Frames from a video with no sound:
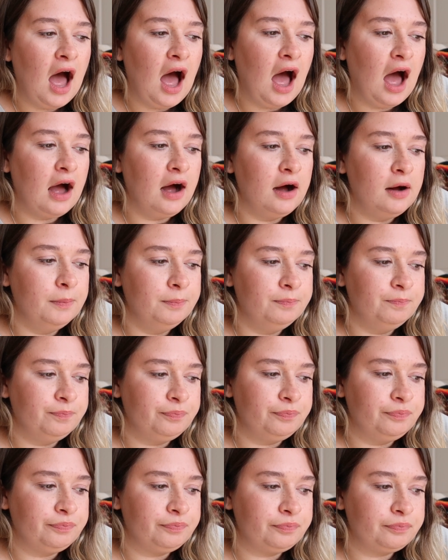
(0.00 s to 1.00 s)

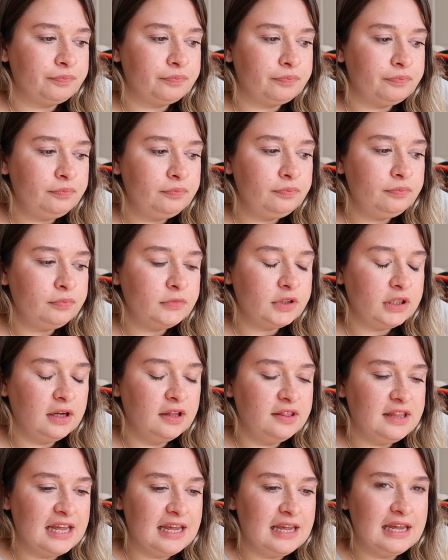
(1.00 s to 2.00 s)

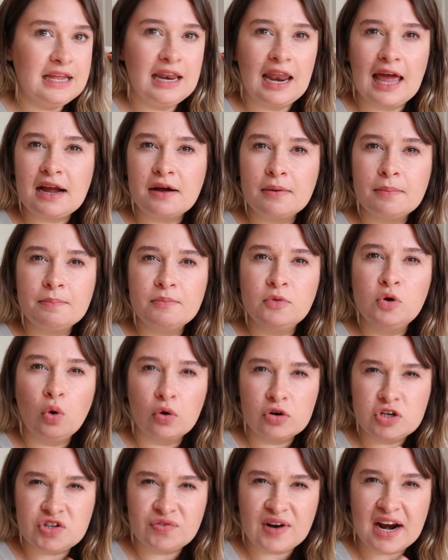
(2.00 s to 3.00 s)
like
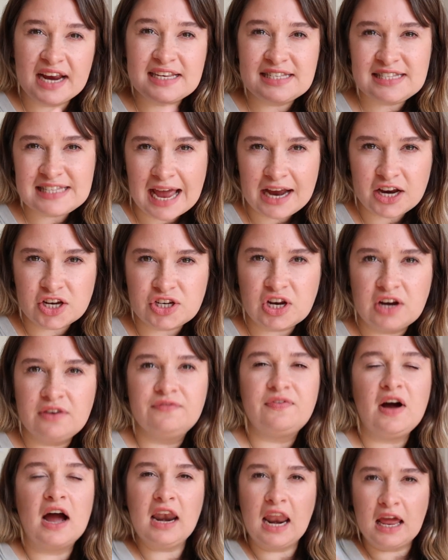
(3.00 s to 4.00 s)
lingerie section and
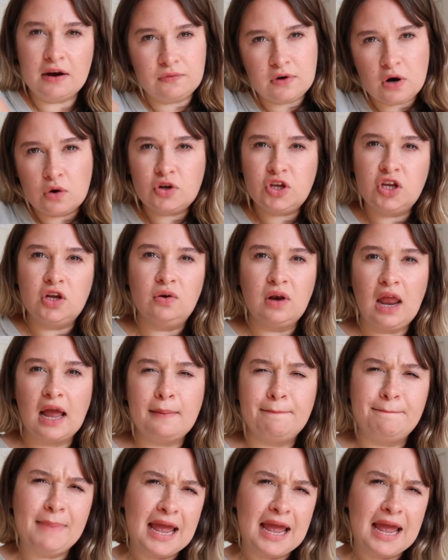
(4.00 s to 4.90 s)
find like real cute like